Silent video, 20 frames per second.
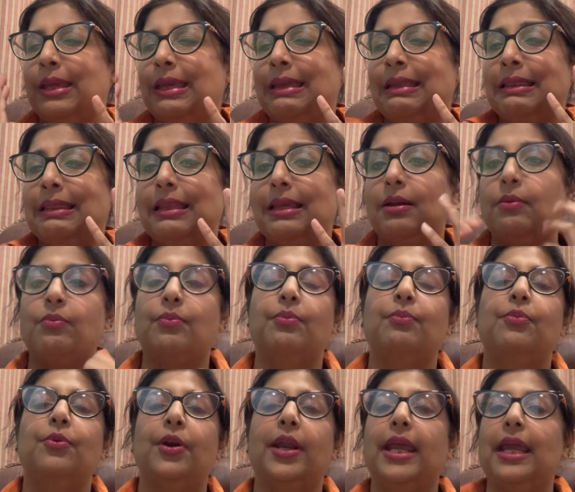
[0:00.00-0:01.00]
in their
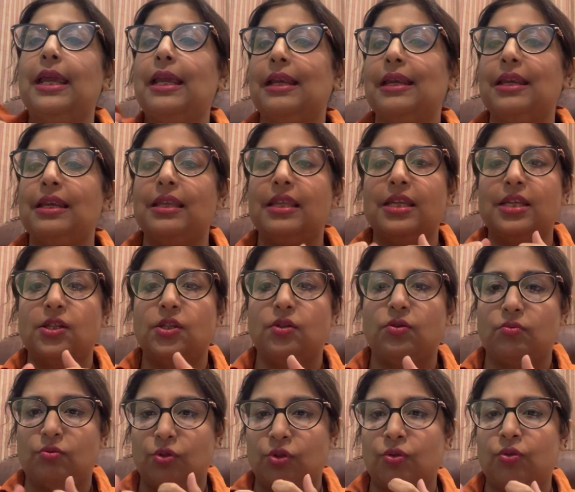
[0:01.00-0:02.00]
brain, they
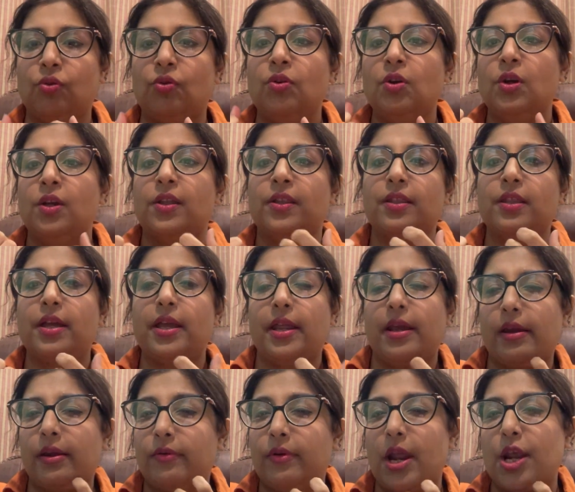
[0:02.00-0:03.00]

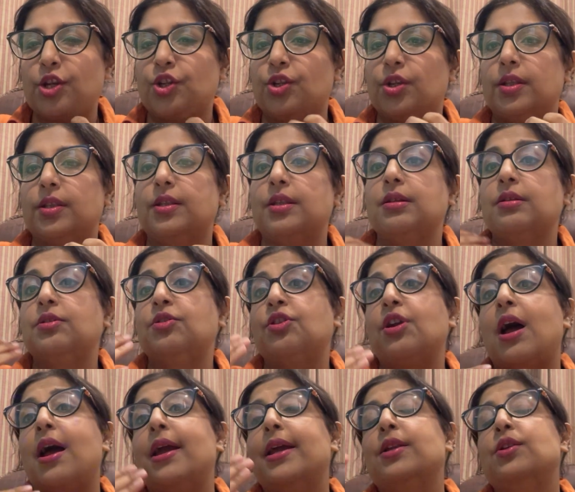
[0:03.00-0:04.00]
the aggression, they
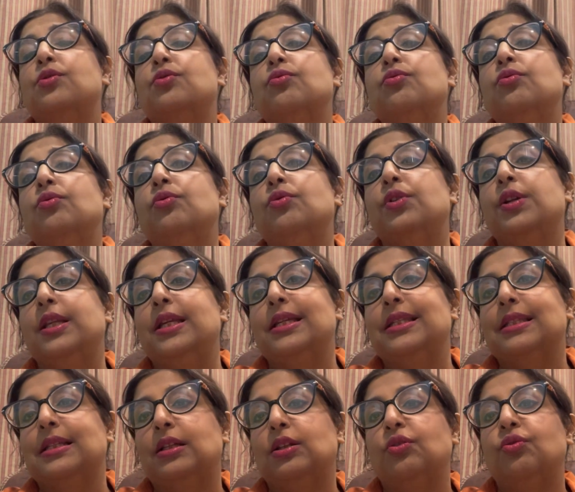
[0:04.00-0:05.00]
try to
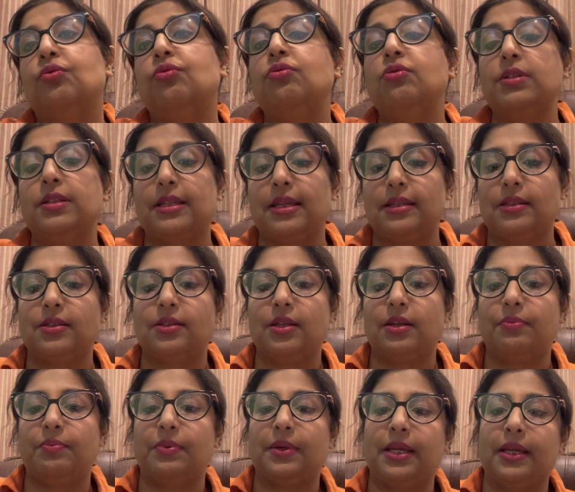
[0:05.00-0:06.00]
release it through
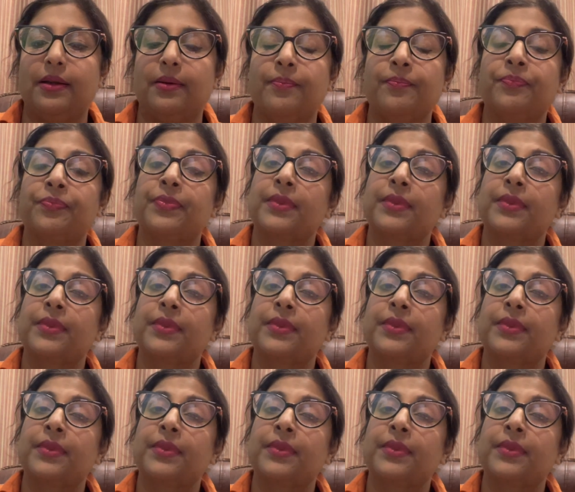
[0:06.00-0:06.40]
sensory play.